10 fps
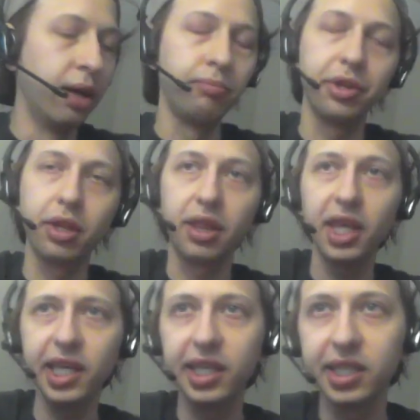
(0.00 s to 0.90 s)
But the
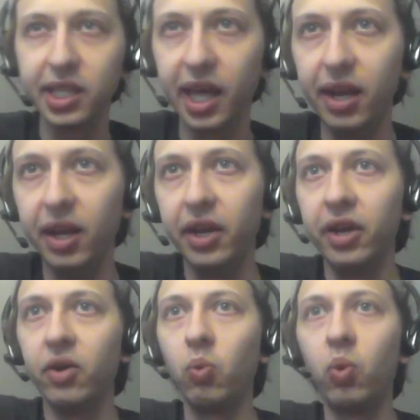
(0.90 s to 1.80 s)
thing is, is that
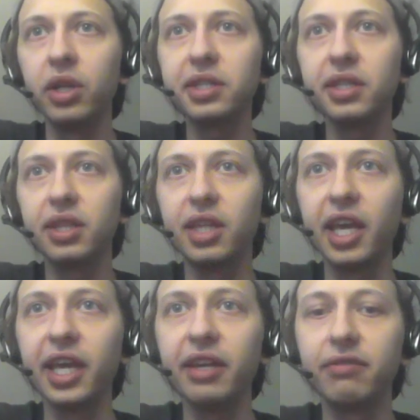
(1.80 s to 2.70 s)
once the
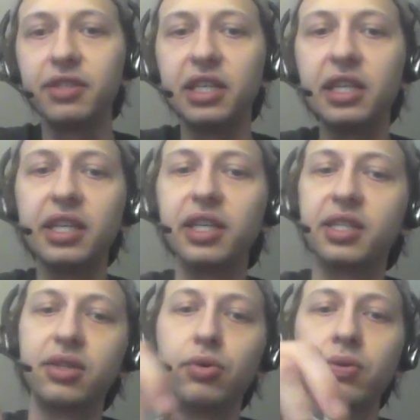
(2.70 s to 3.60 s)
NFT is
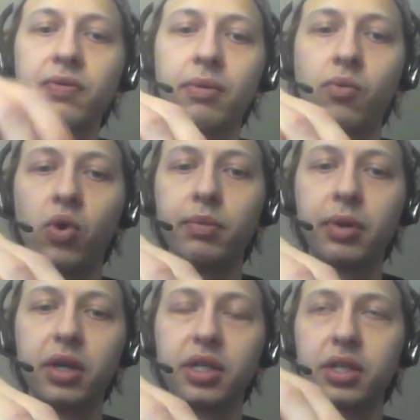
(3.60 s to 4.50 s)
sold from one
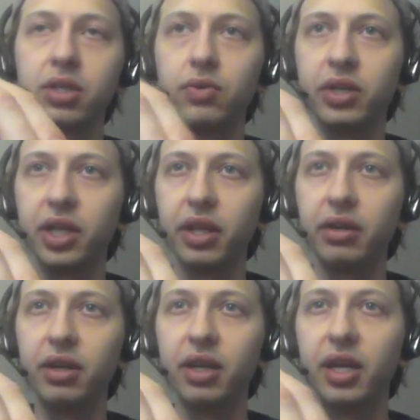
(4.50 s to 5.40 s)
person to
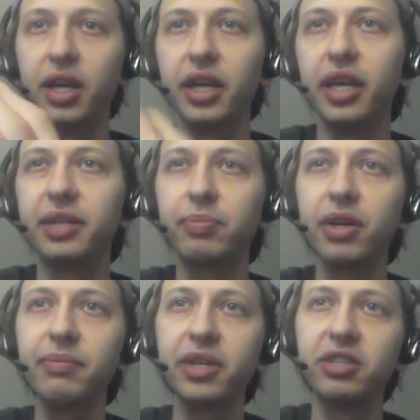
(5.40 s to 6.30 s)
another, it's
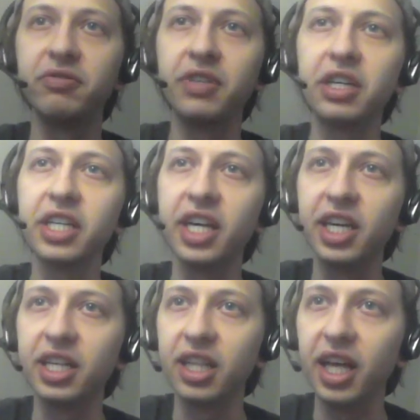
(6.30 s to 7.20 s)
pretty much very
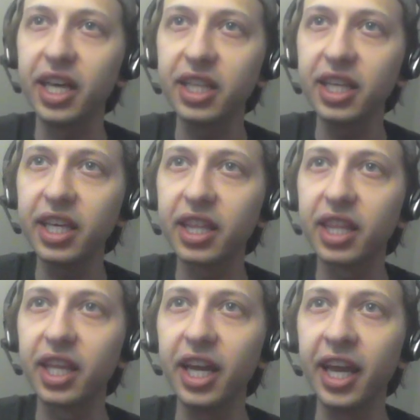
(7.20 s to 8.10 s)
unlikely
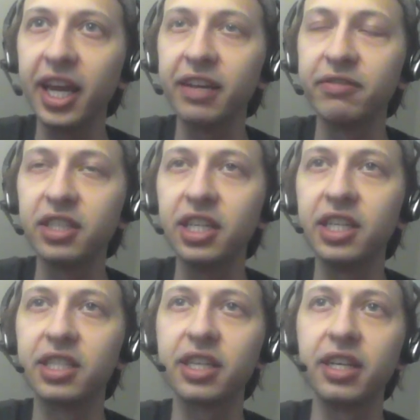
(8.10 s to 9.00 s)
that that NFT
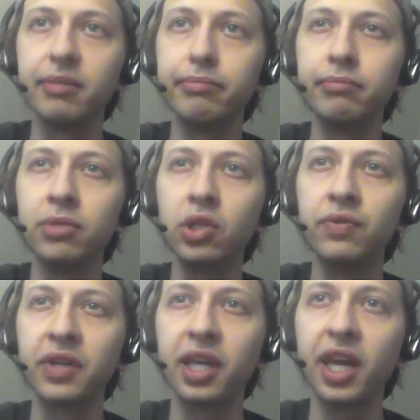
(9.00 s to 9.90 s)
is gonna move
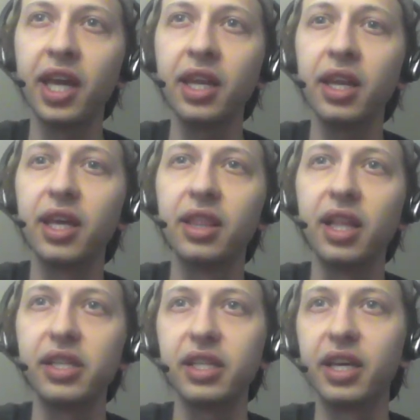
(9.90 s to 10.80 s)
again
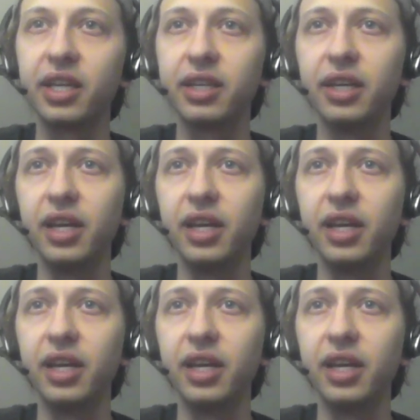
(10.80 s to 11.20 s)
unless like